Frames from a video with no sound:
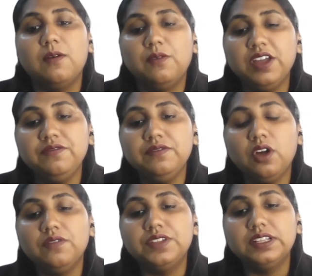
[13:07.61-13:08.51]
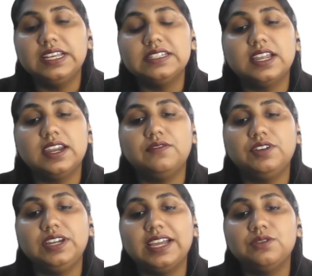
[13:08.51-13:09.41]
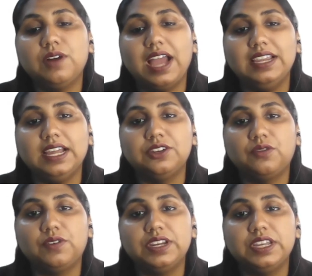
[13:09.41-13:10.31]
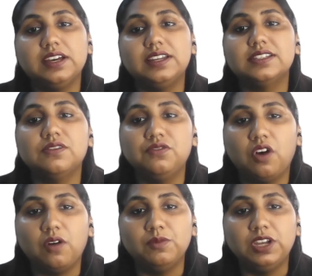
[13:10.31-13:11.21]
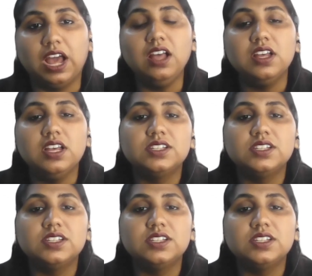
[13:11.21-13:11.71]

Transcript: One of the things that I would like to highlight over here is a formula.